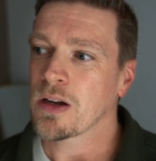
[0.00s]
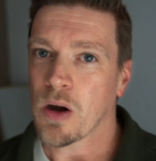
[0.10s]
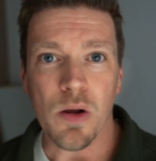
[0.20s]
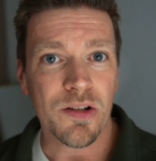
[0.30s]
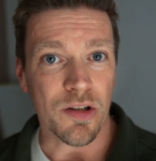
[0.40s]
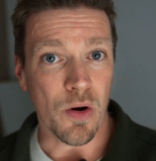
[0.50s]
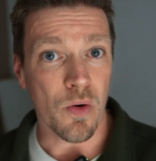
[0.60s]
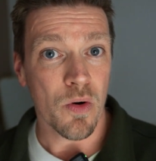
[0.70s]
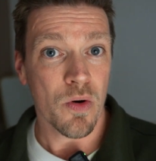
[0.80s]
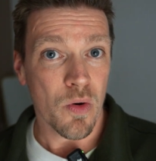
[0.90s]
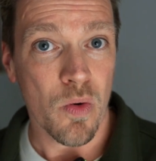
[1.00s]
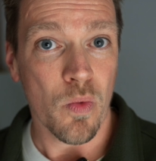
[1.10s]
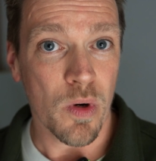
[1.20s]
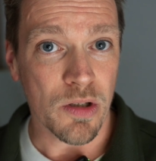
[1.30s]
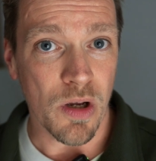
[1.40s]
Also,
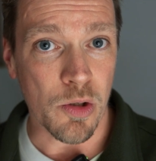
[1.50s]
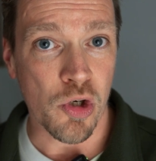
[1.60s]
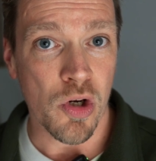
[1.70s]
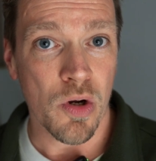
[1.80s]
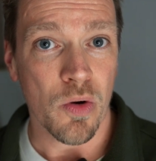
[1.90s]
we're Dutch.